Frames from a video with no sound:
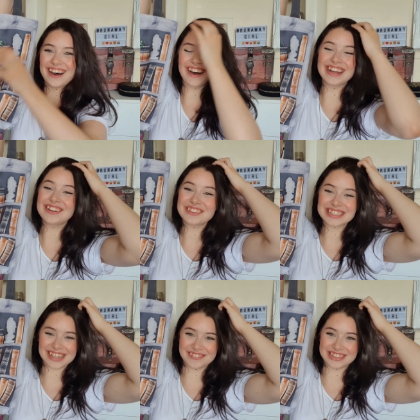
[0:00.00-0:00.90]
I always
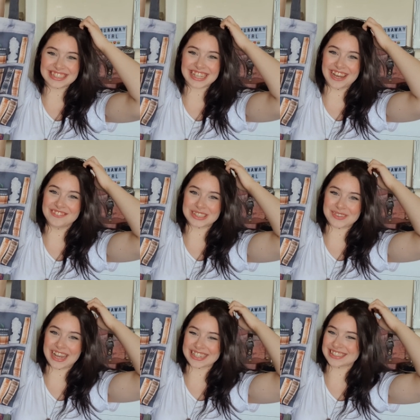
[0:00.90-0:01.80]
love these canvas
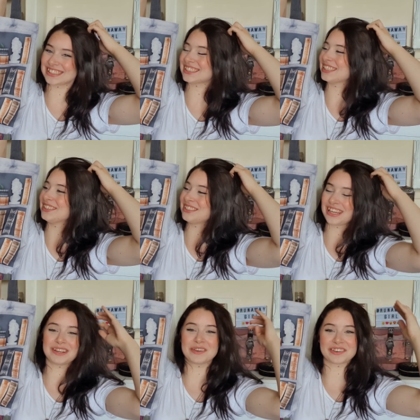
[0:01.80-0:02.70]
bags because I
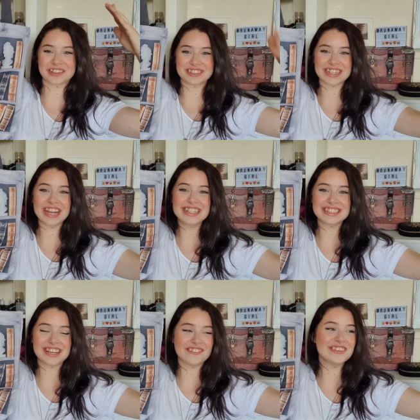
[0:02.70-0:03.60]
take my crochet
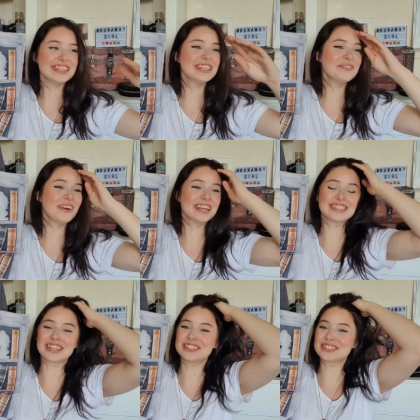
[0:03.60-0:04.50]
stuff in them, I
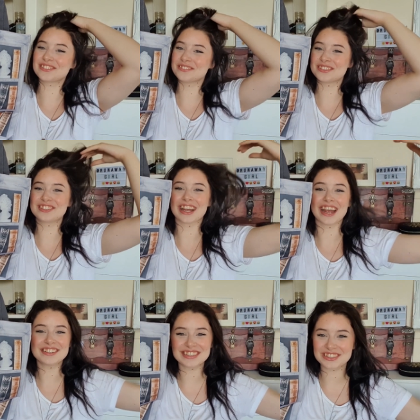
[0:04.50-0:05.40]
take them to
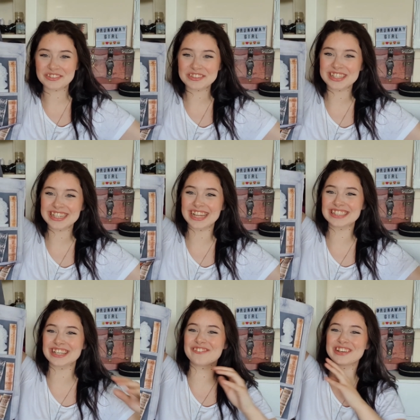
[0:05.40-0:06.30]
charity shops and I get
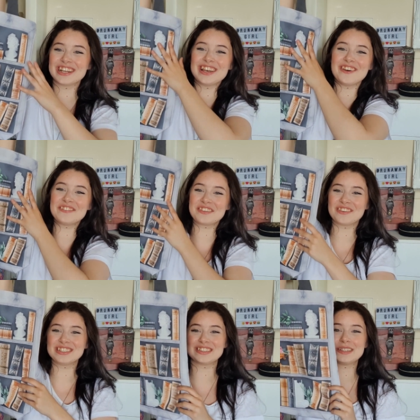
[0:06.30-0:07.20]
stuff, and I love the
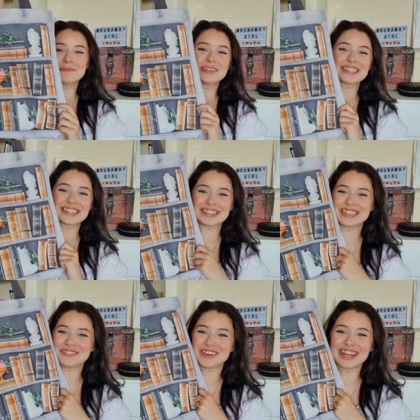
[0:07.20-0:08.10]
ones with the books on
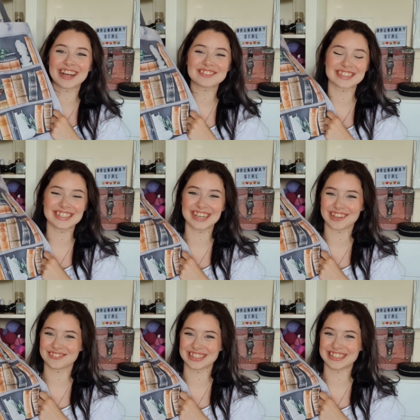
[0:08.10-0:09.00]
them. I absolutely
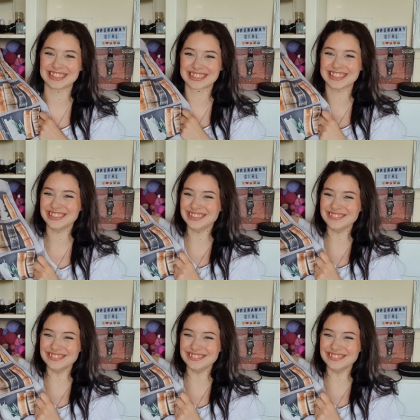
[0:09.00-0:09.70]
love this. Oh!